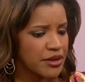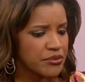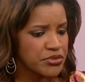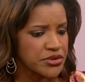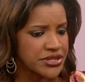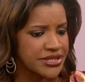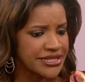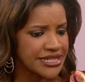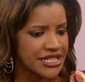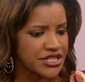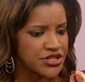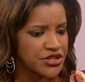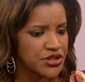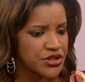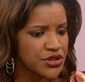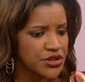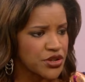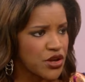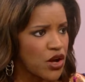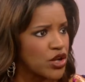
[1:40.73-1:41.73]

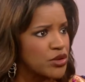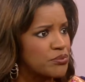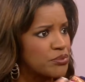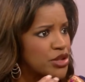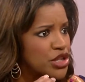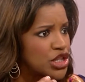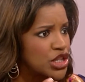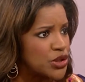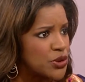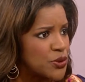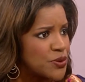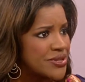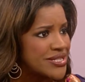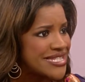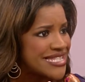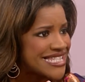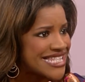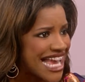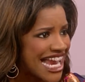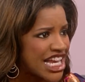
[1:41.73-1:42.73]
procedure called balloon
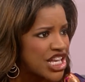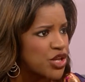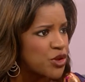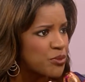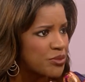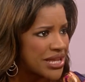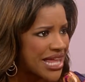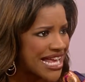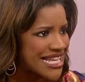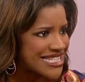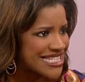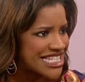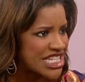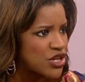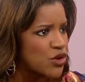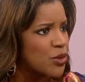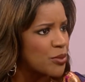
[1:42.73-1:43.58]
sinuplasty, or